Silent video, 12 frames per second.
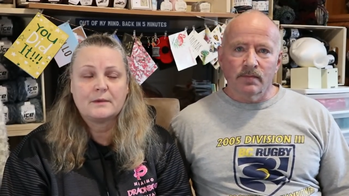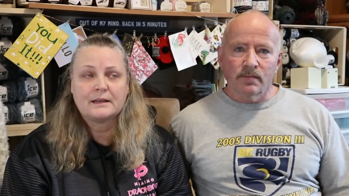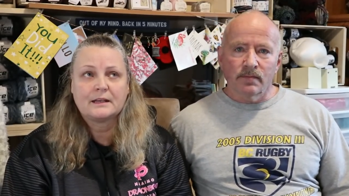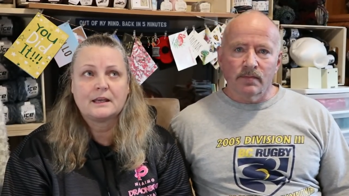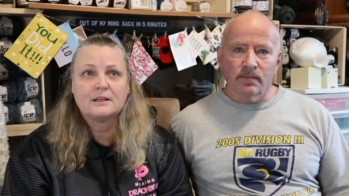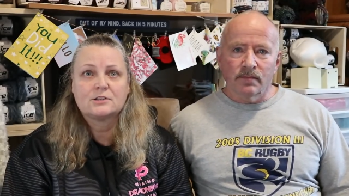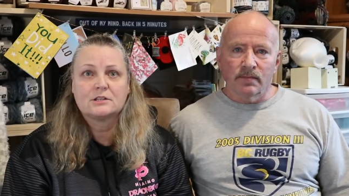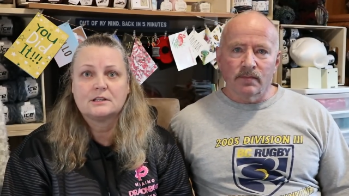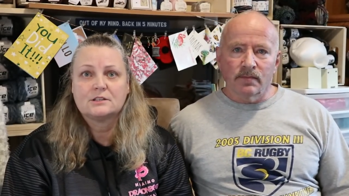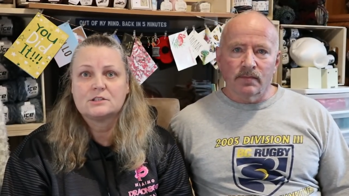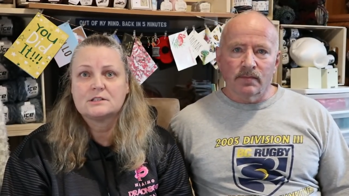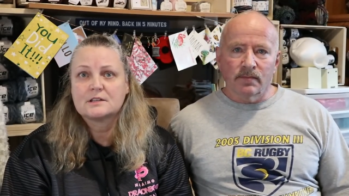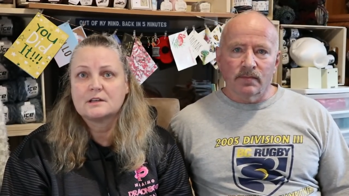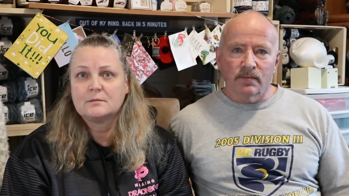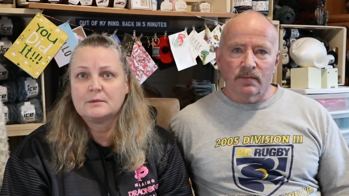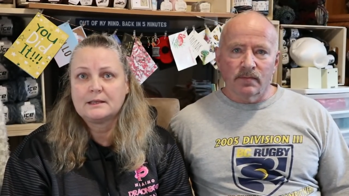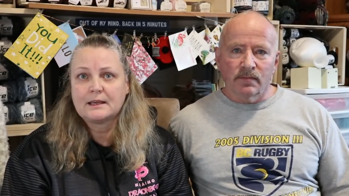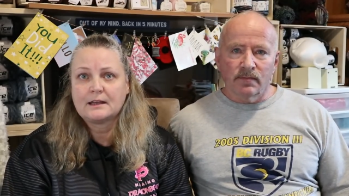Speaker 1: medication that she's going
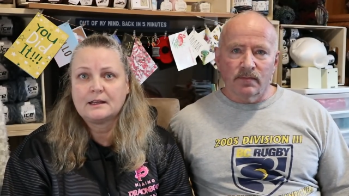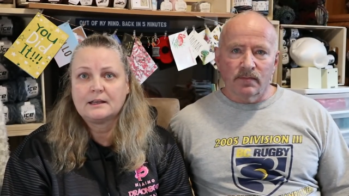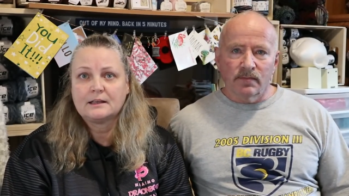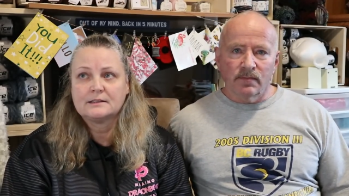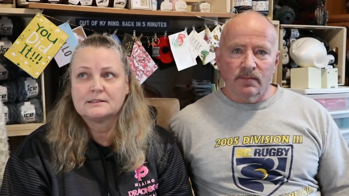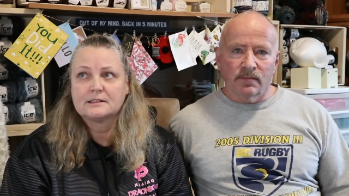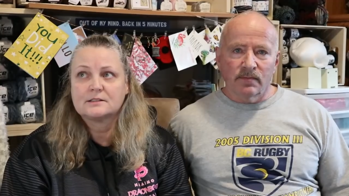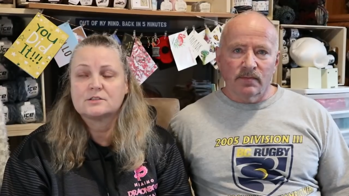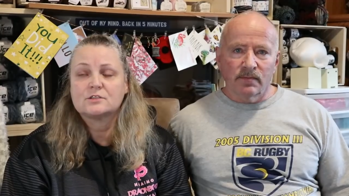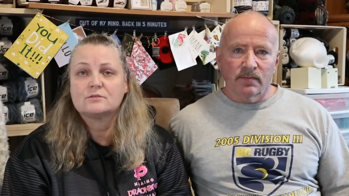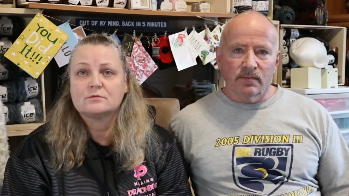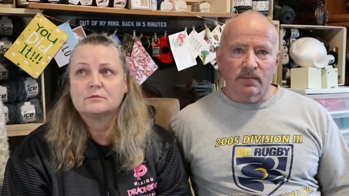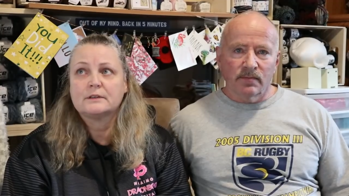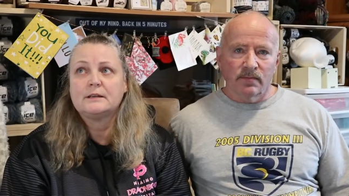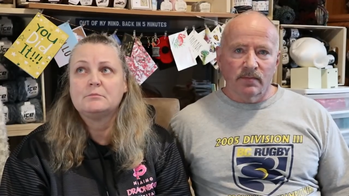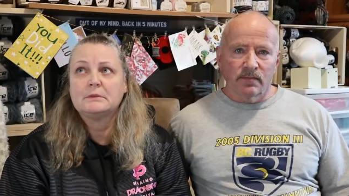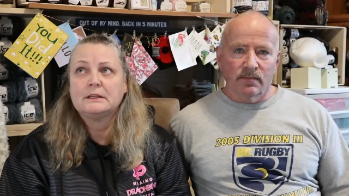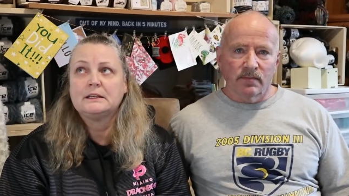to be getting is
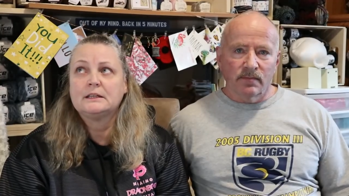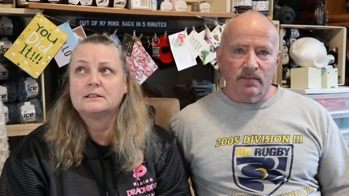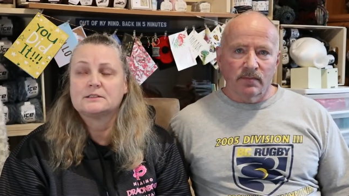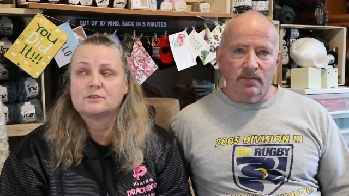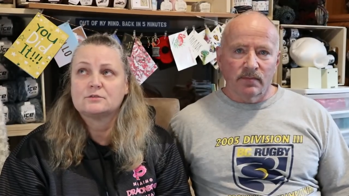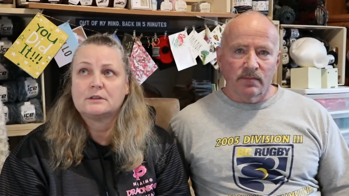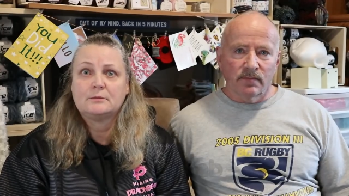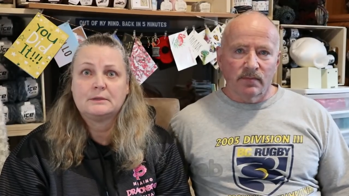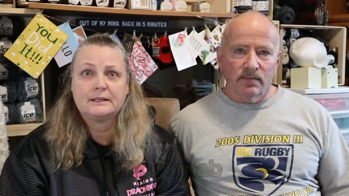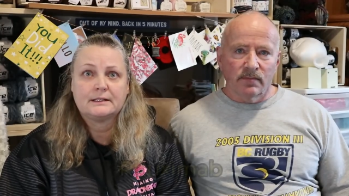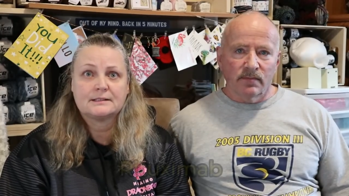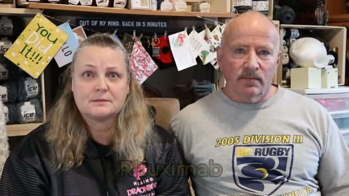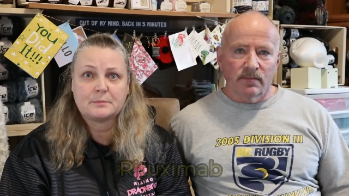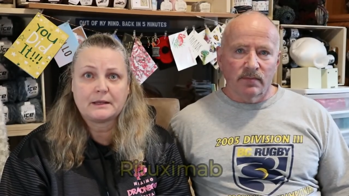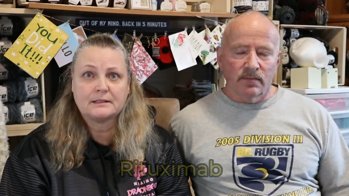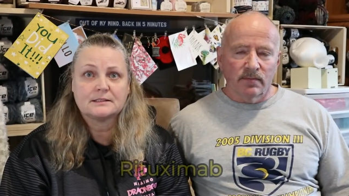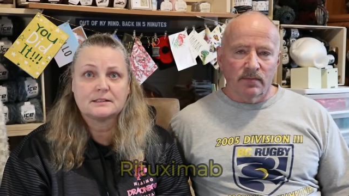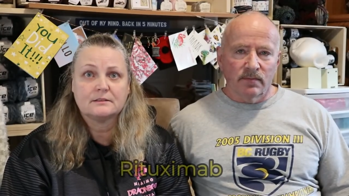extremely, extremely
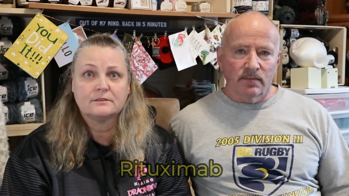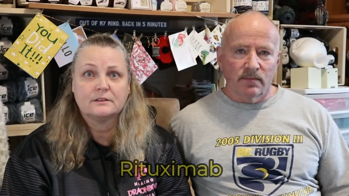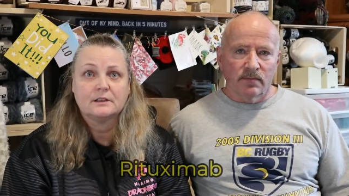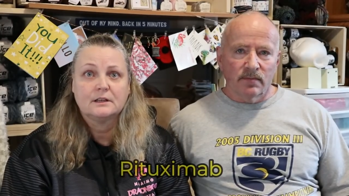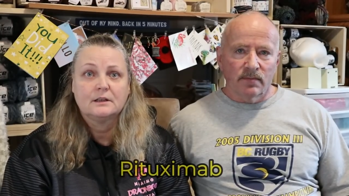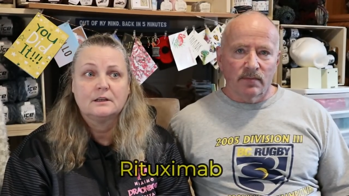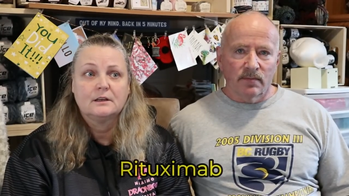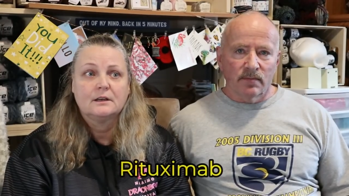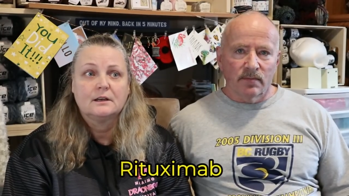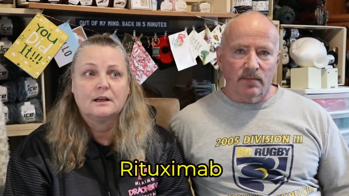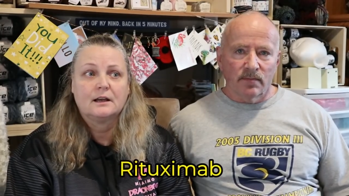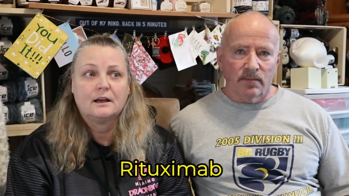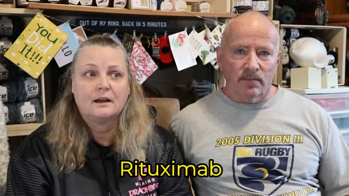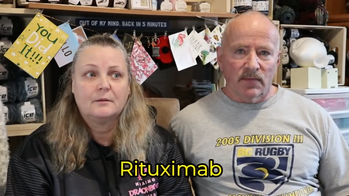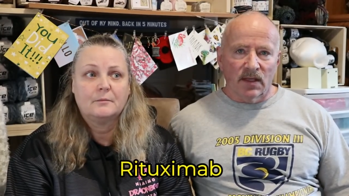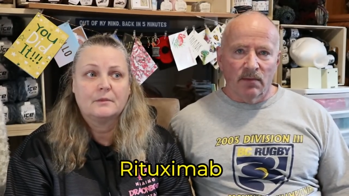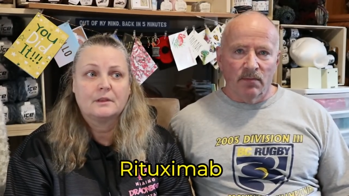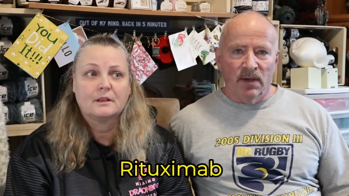expensive.
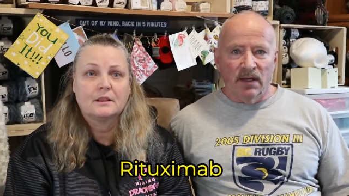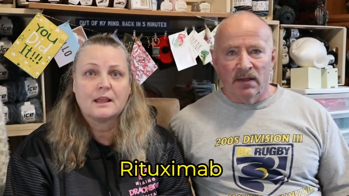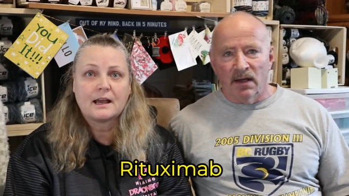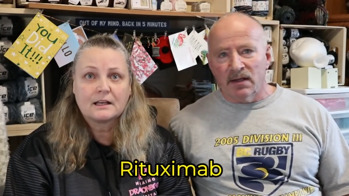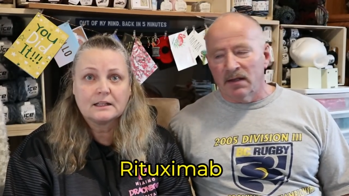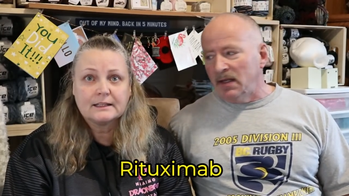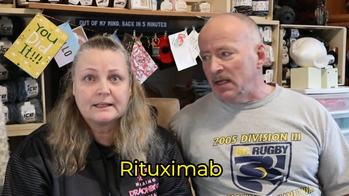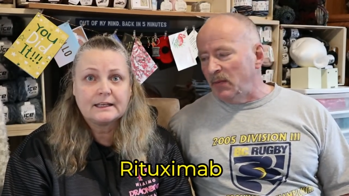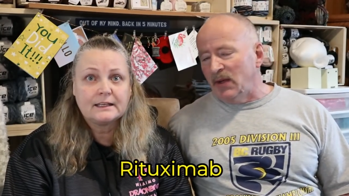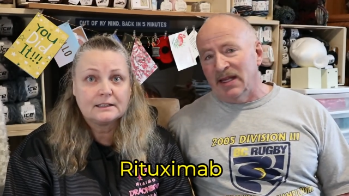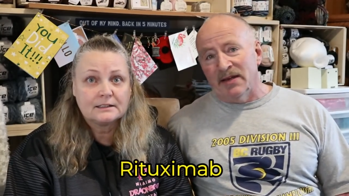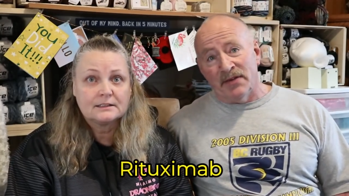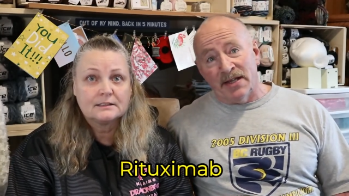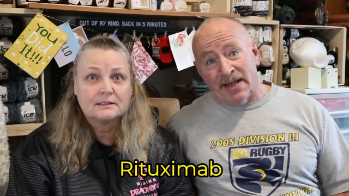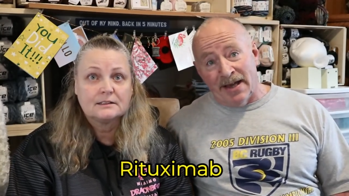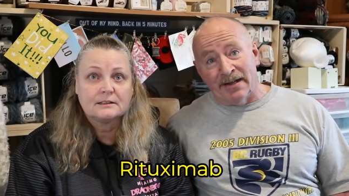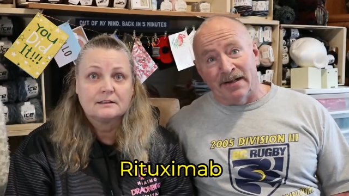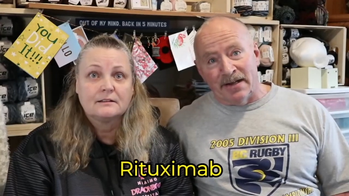Um,
Speaker 2: but luckily, luckily we live in
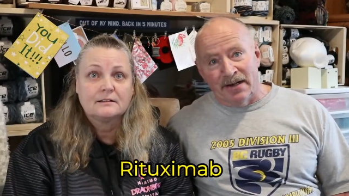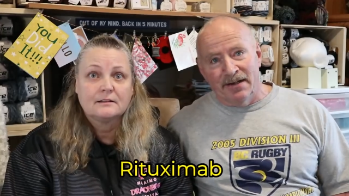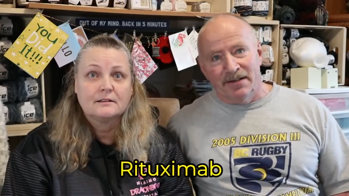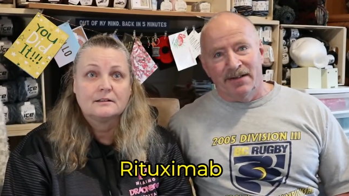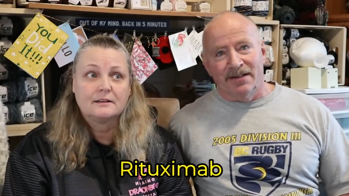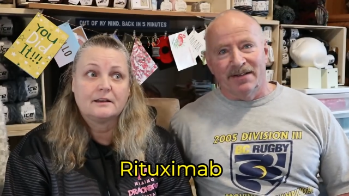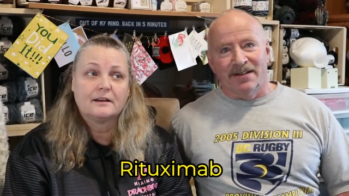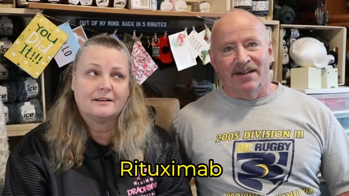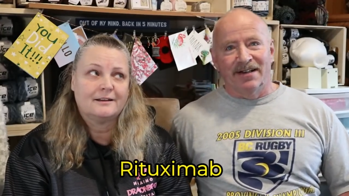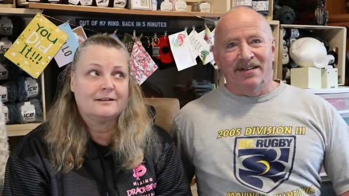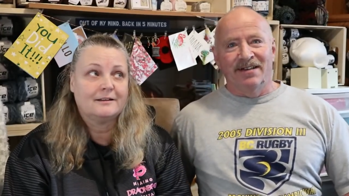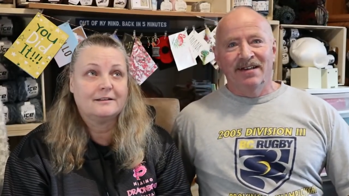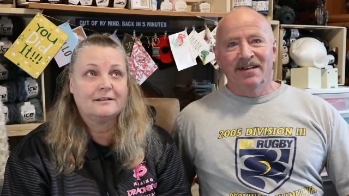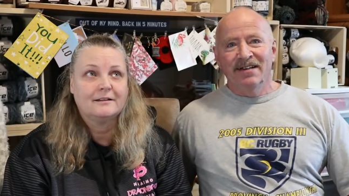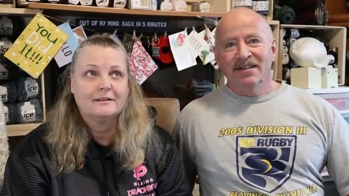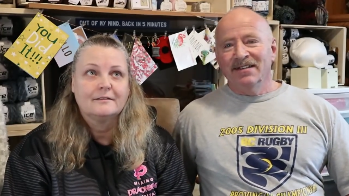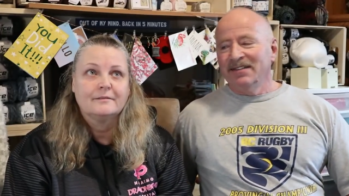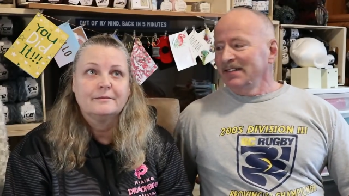Canada.
Speaker 1: Yeah.
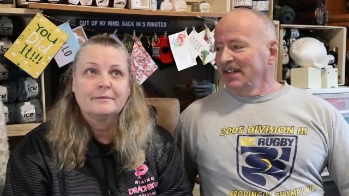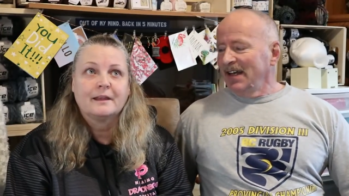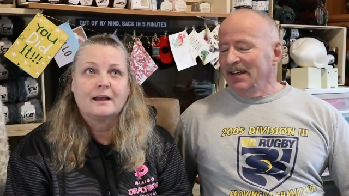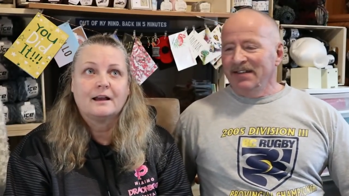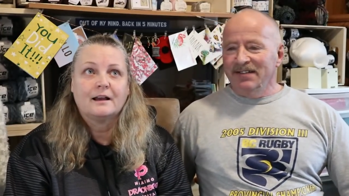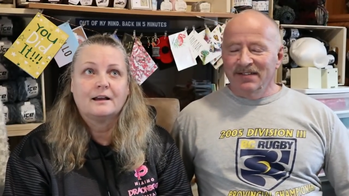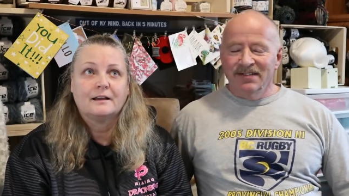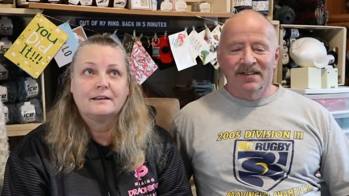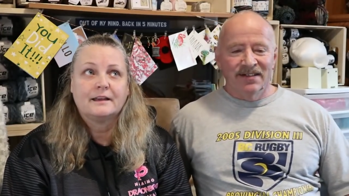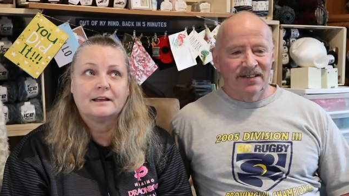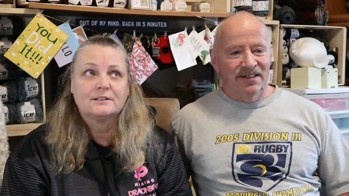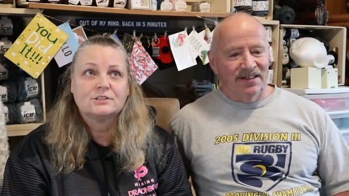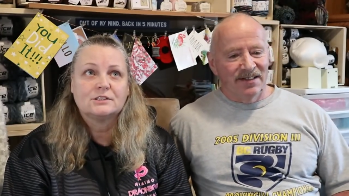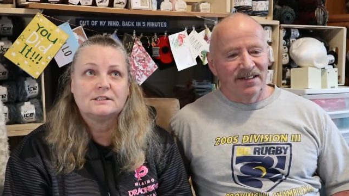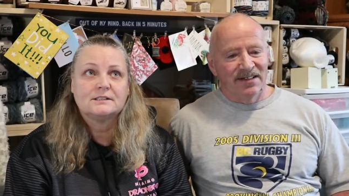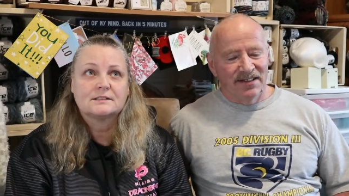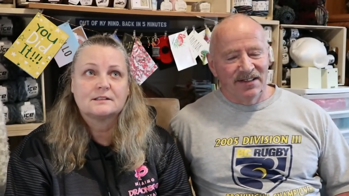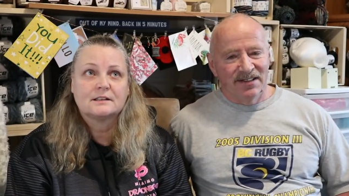uh, yeah,
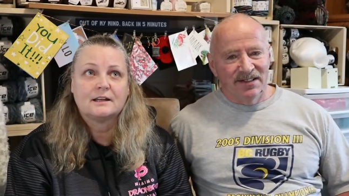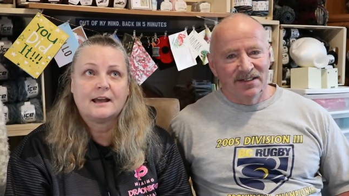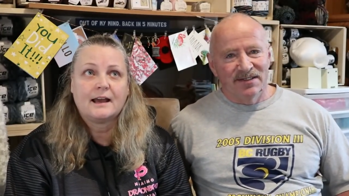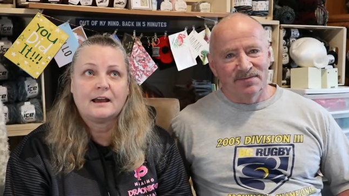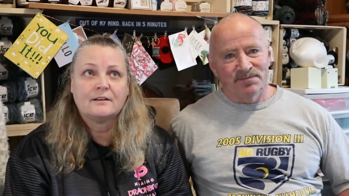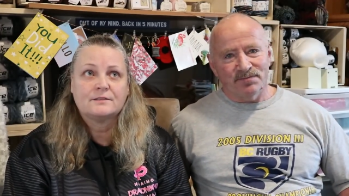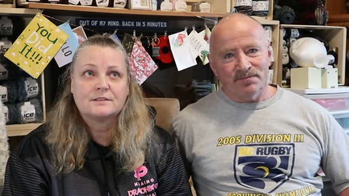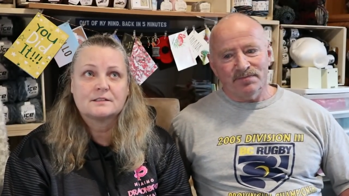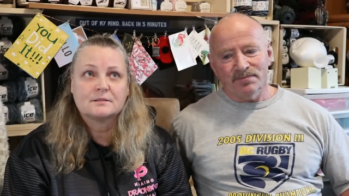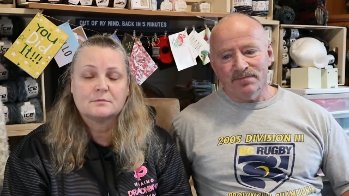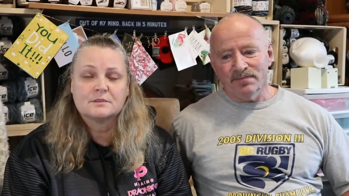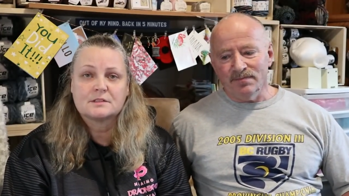she's going to have some